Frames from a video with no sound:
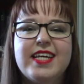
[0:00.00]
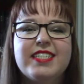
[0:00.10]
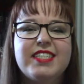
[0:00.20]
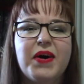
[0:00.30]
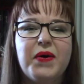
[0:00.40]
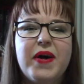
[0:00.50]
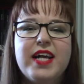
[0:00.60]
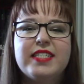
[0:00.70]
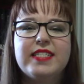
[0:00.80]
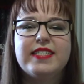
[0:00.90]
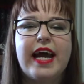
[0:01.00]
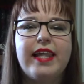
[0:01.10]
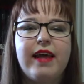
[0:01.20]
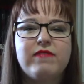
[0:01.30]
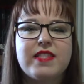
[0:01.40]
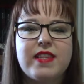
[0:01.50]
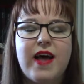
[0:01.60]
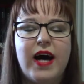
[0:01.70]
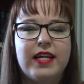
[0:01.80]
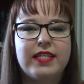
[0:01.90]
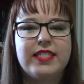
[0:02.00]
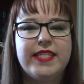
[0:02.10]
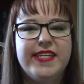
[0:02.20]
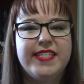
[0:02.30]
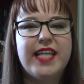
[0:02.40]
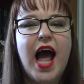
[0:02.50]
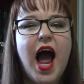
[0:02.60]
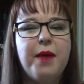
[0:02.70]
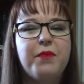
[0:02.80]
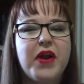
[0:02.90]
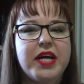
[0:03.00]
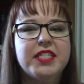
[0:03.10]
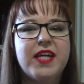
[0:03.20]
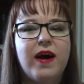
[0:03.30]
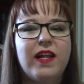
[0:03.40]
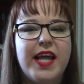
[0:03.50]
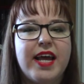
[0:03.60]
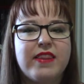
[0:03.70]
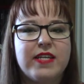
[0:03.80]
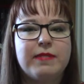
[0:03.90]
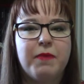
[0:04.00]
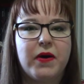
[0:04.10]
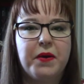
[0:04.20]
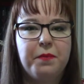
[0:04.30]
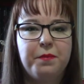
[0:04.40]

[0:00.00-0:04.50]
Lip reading: So since I loved the Thoughtless series, I'm pretty sure I'll like this book.